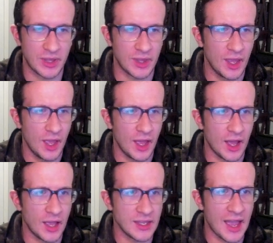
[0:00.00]
But
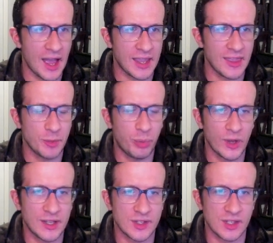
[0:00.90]
yeah, again,
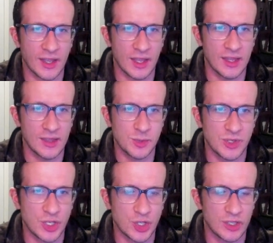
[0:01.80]
the point is, like in
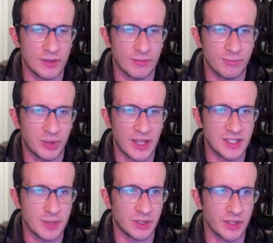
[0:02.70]
this position,
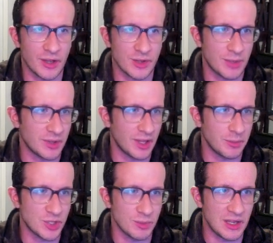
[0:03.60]
play typically goes
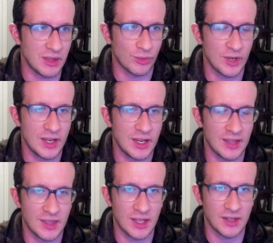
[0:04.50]
something like bishop
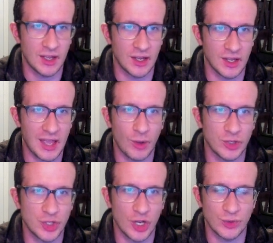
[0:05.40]
e3, and then
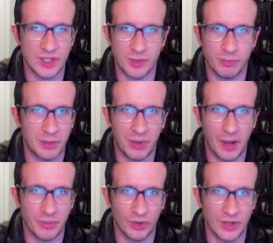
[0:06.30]
Gowan Jones has
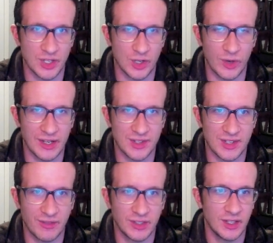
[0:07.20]
been popularizing queen
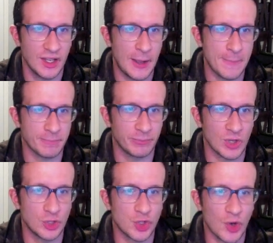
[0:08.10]
e7,
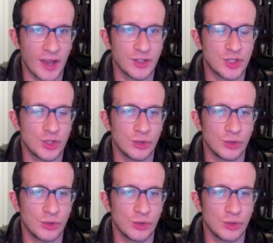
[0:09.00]
trying